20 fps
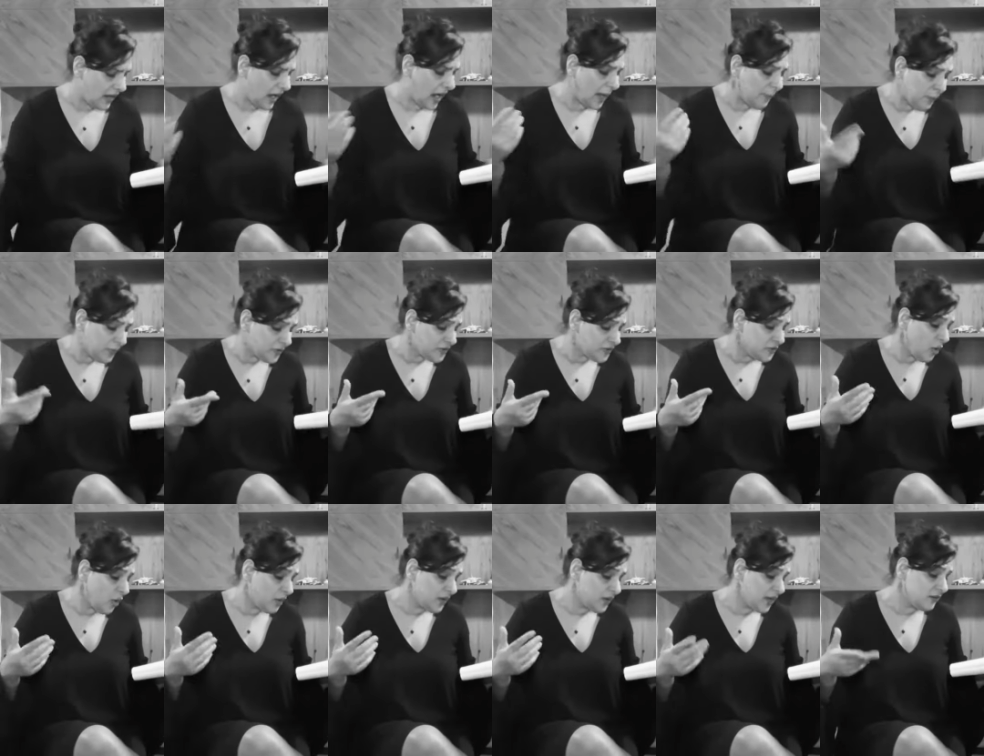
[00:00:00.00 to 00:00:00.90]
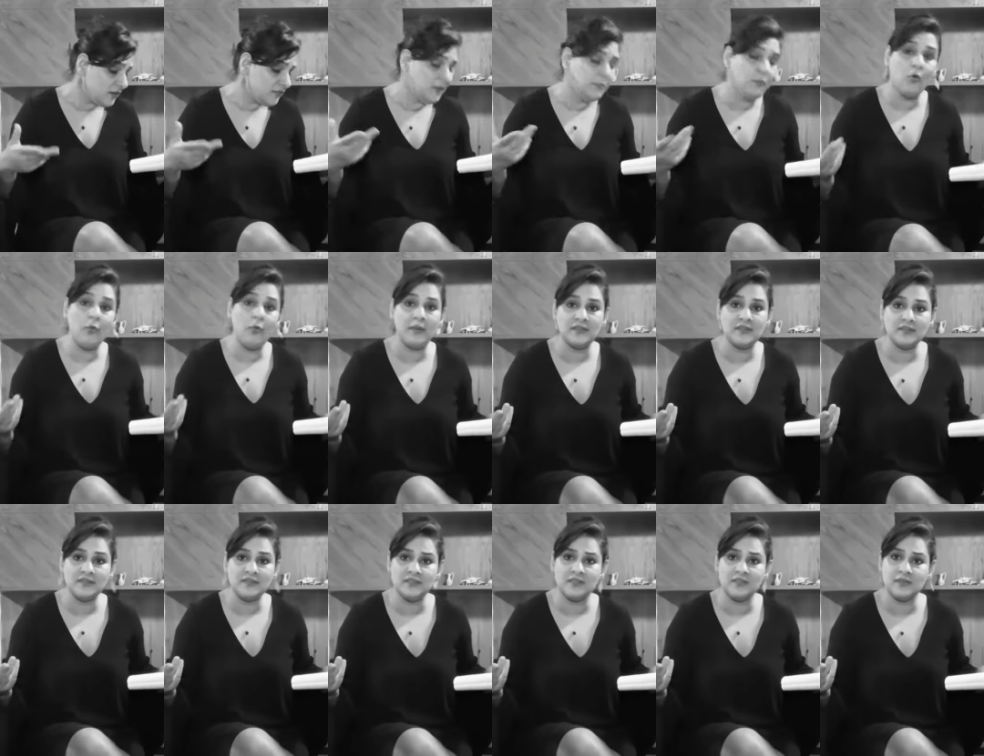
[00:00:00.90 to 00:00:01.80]
I put it on another
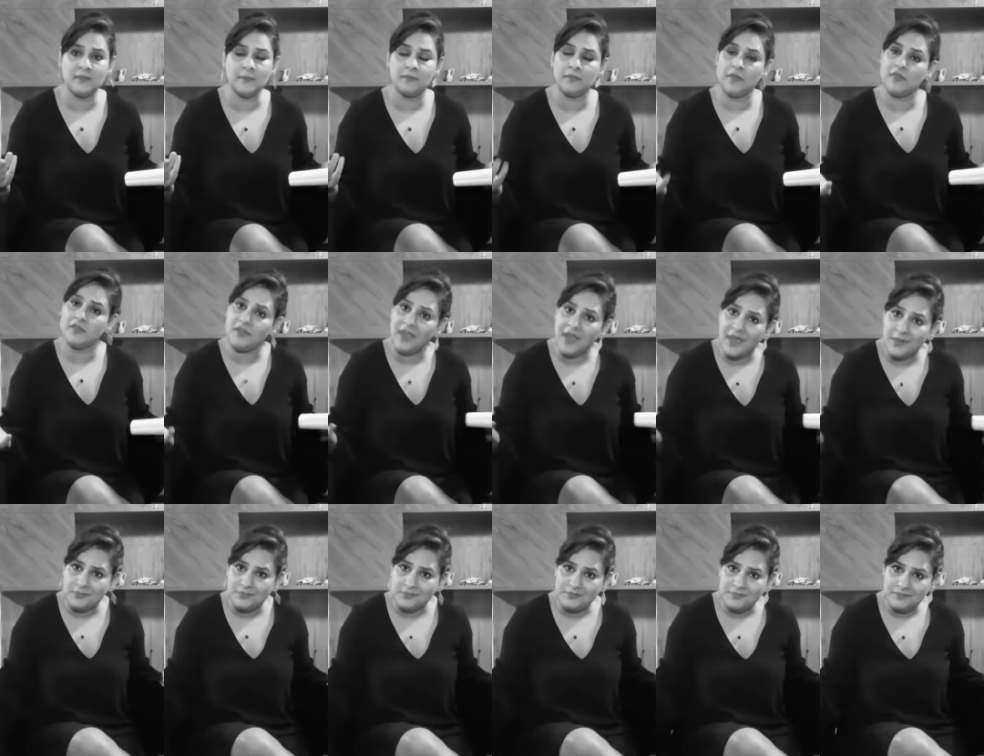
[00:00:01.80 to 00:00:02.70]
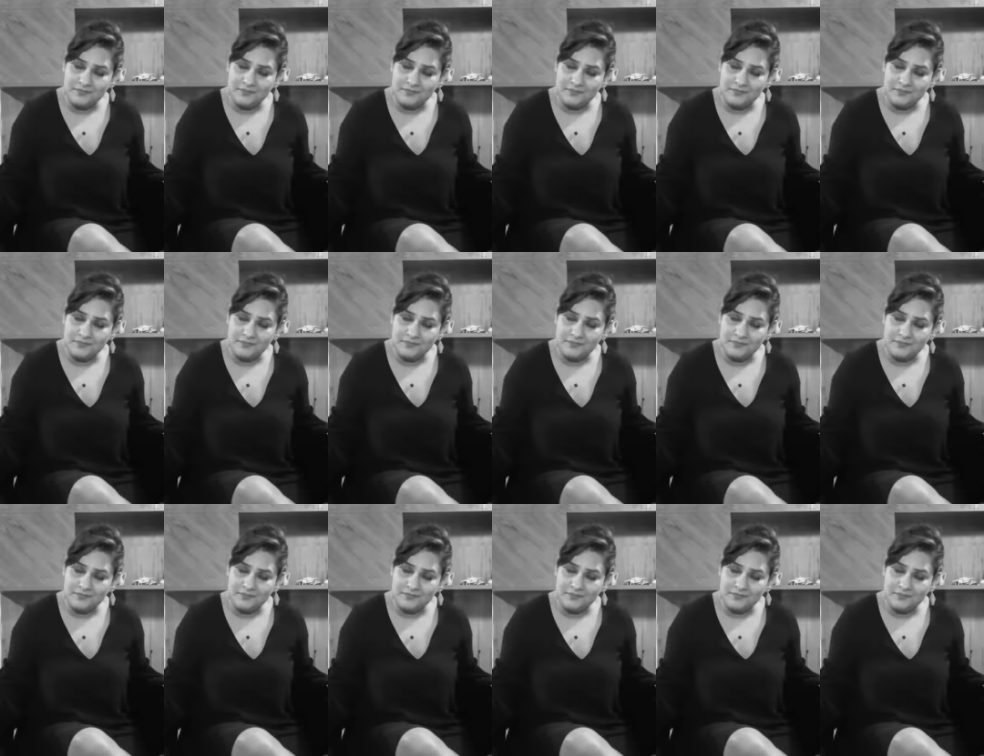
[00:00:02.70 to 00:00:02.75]
moment. The same.